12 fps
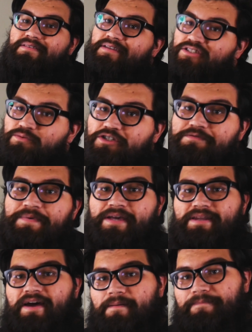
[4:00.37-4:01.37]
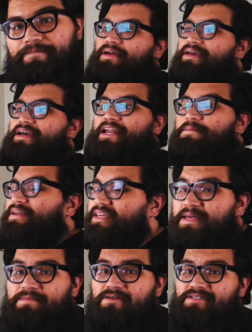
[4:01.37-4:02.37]
This is what you should be picking up. Again, I'm gonna
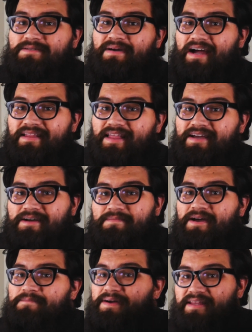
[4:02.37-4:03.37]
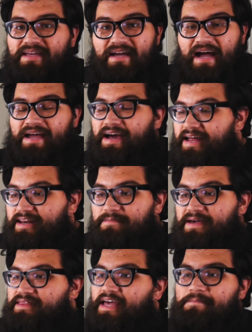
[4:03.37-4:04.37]
keep using them. I like them, but I gotta
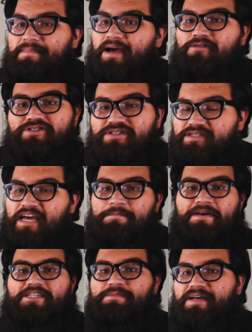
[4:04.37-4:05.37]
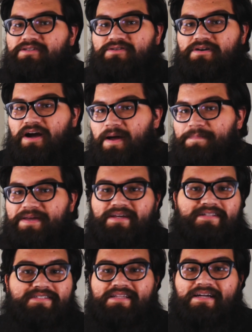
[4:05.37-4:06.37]
admit, that mouse is just an M X Master copy
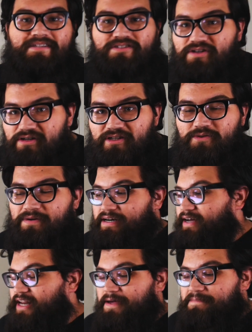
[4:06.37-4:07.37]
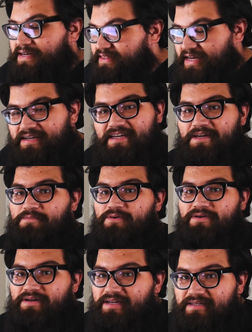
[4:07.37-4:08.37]
and it's not as good as one. I gotta admit, that
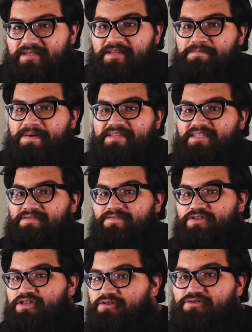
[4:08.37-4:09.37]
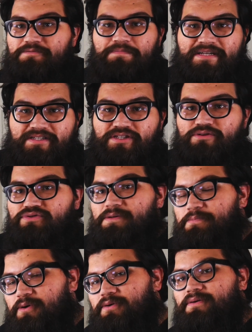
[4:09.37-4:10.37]
keyboard isn't the best thing I've ever used, but it's
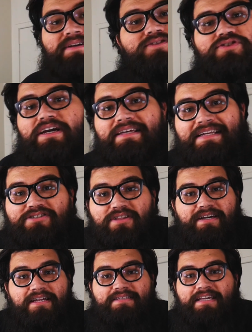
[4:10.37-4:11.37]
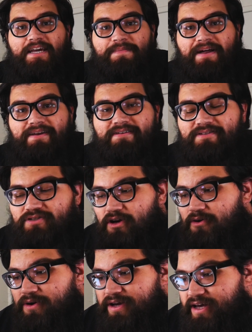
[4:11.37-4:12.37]
usable. So yeah, that's all I gotta say about it.
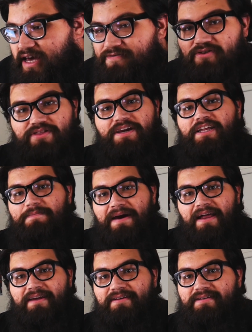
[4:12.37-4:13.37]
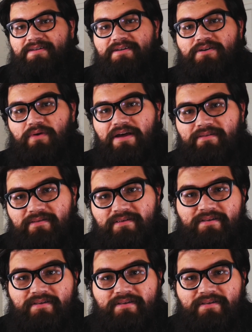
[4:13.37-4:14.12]
So if you're thinking about it, well,